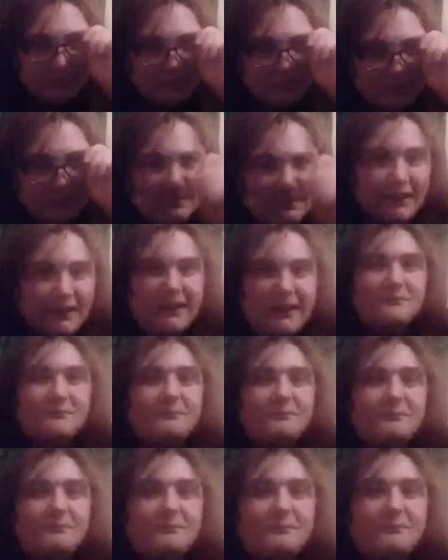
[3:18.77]
I've
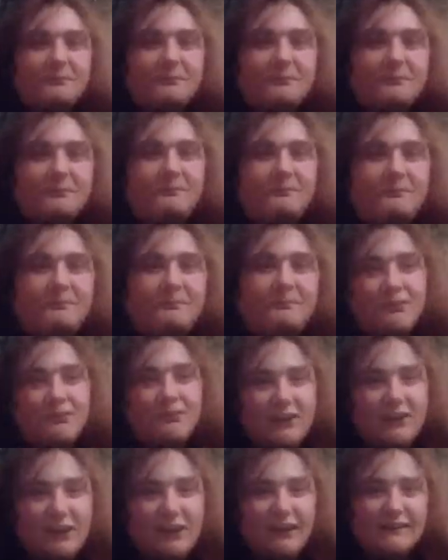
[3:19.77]
just
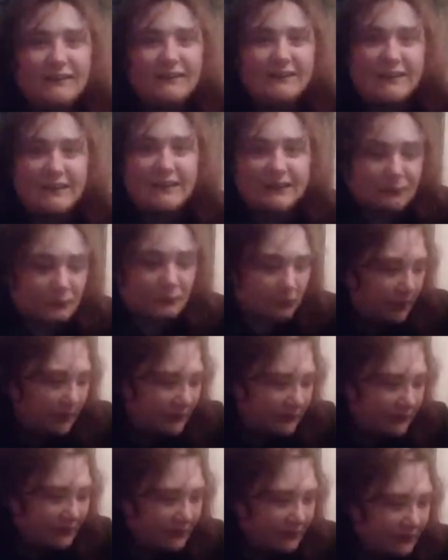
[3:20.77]
not had any
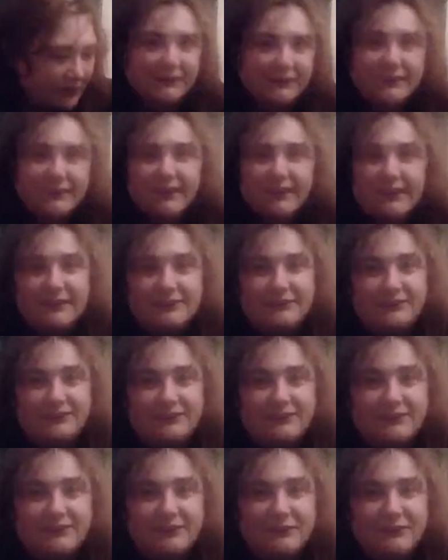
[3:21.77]
want or need
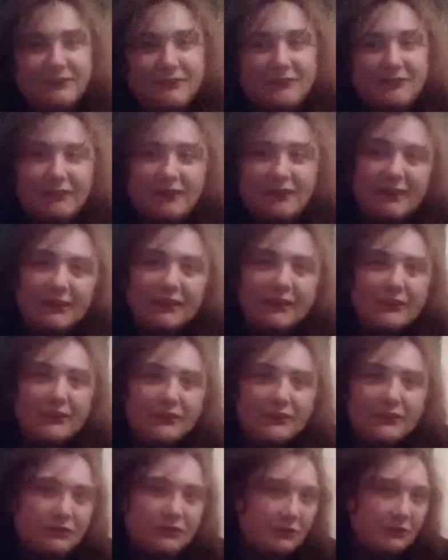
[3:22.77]
to
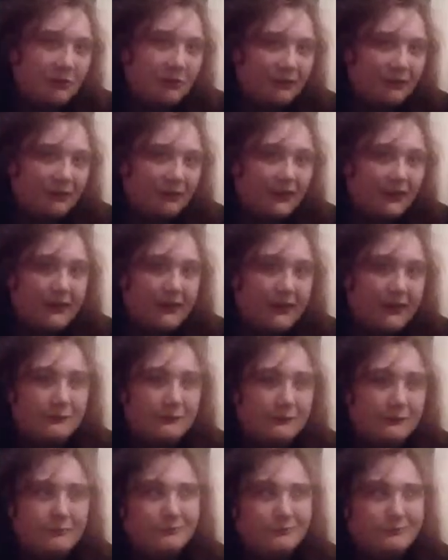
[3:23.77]
do
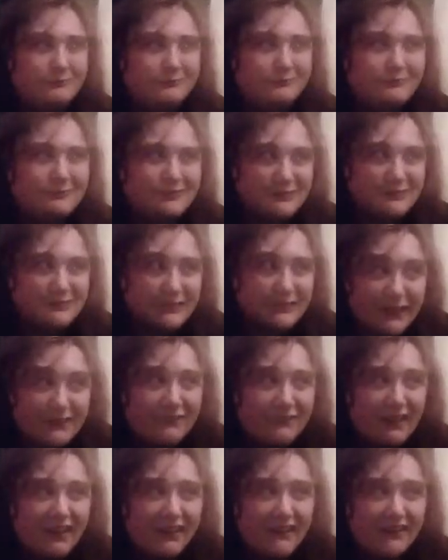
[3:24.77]
anything like
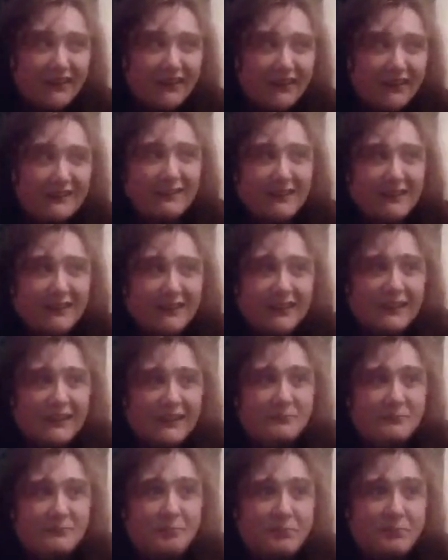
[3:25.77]
that.
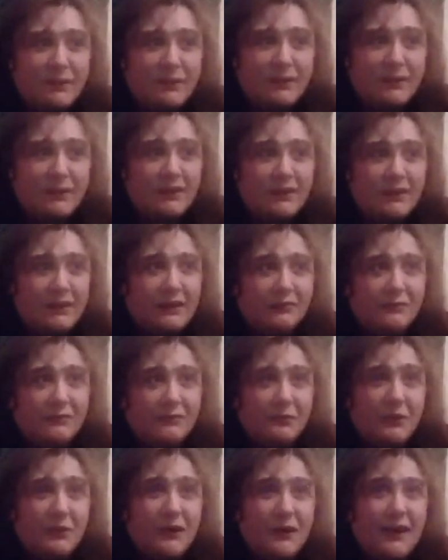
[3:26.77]
The
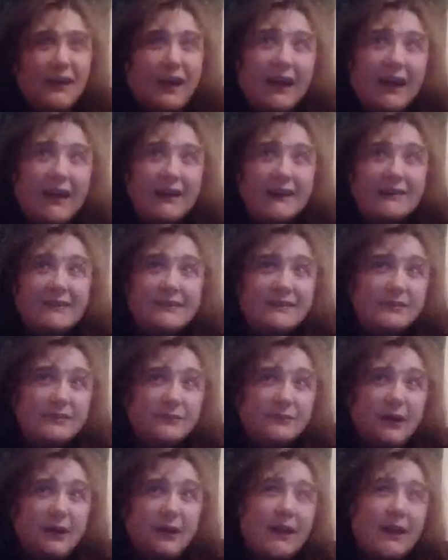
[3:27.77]
way I
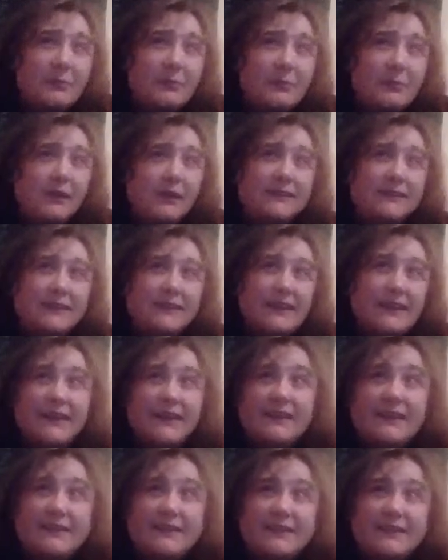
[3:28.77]
describe it
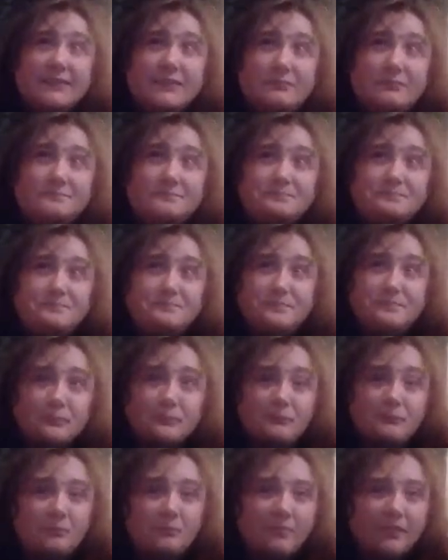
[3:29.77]
is
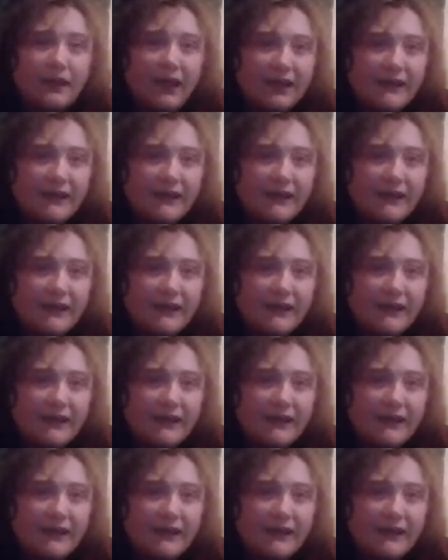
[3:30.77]
I'm